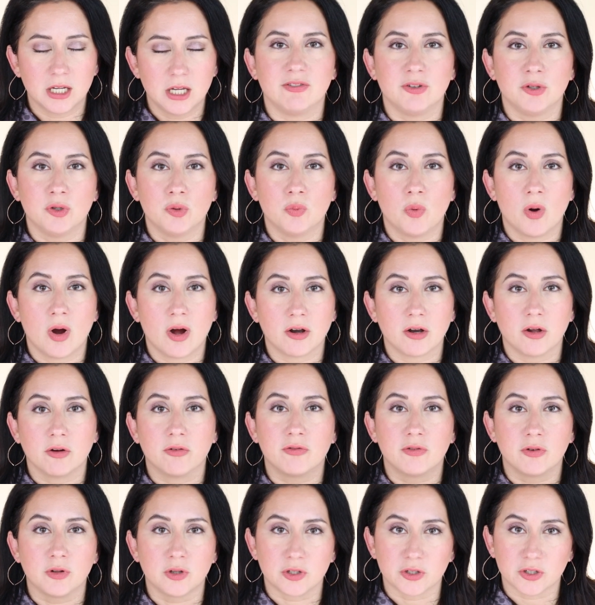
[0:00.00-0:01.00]
if you want a
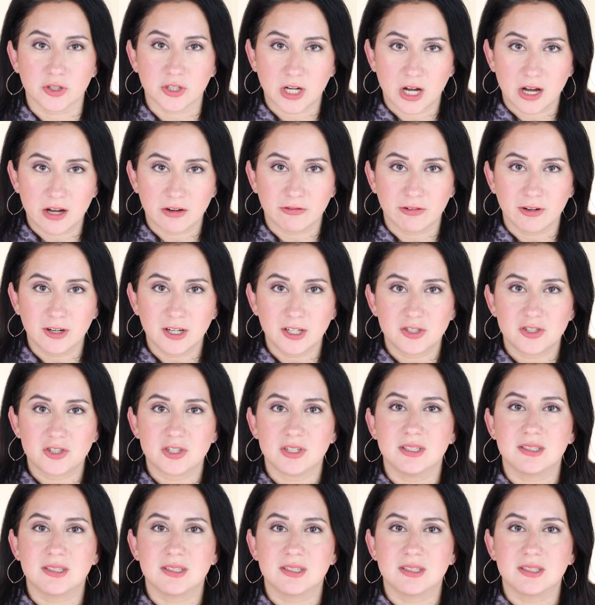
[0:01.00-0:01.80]
fuller coverage,